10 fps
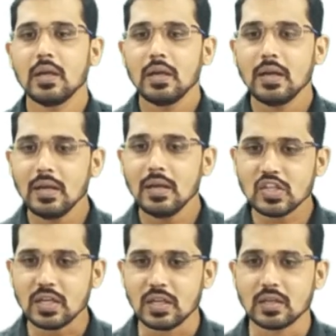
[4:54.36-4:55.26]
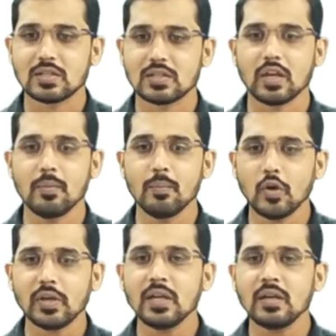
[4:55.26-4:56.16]
indigenous or
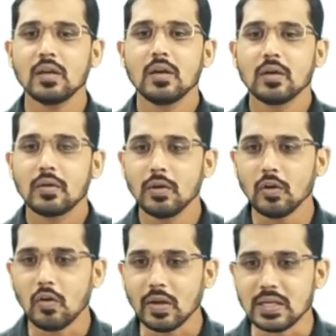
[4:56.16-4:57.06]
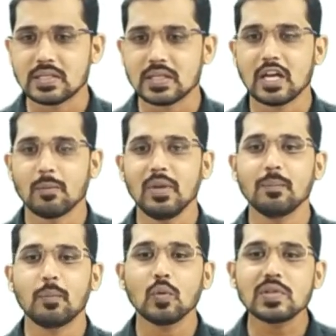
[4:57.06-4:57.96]
important crude oils are being
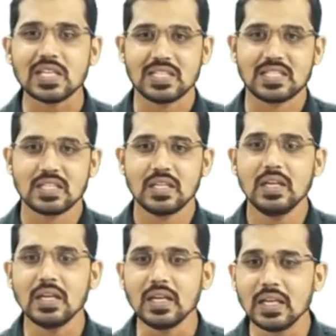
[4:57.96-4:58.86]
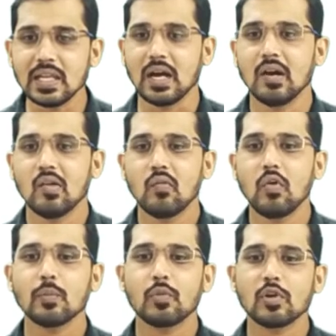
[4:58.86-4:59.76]
processed in India
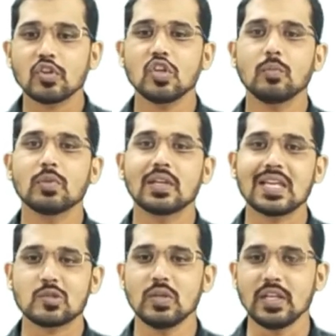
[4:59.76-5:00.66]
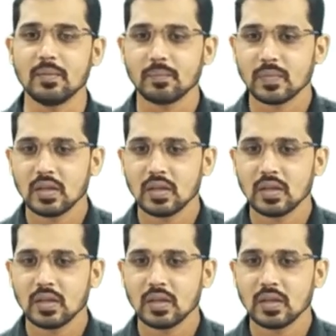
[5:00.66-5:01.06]
for production of the gasoline,